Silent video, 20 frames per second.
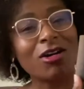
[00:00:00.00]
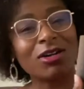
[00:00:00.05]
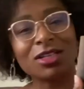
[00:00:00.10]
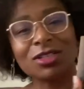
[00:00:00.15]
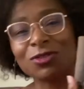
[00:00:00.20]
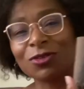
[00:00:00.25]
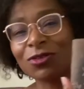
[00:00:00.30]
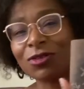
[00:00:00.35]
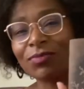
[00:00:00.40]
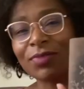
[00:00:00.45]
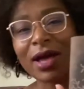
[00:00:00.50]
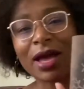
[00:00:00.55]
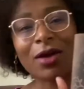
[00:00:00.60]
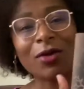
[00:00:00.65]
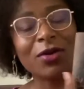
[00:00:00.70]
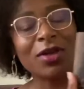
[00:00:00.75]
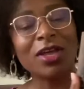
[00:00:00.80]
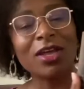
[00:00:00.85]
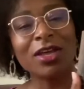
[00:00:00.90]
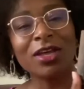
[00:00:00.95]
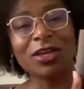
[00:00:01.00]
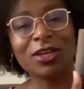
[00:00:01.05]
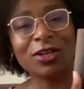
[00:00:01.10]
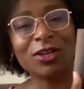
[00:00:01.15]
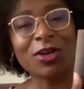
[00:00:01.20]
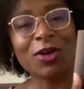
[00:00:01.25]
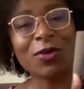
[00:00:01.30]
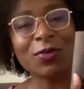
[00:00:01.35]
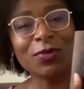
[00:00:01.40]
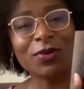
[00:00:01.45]
it's all about, you
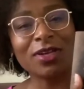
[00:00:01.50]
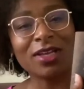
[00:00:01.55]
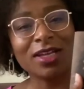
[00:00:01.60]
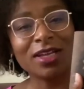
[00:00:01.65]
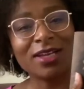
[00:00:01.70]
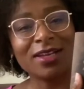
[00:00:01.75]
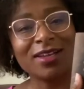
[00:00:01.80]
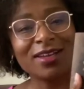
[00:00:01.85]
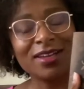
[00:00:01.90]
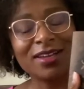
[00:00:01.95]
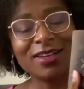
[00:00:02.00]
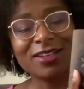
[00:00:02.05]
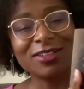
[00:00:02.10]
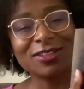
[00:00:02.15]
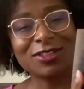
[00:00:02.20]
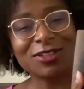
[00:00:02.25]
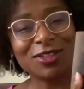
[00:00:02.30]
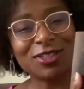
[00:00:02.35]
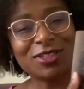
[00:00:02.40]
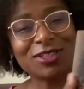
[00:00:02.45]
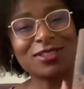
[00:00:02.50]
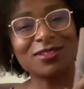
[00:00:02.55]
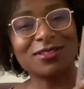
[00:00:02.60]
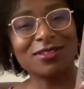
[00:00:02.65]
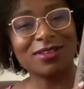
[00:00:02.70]
know, just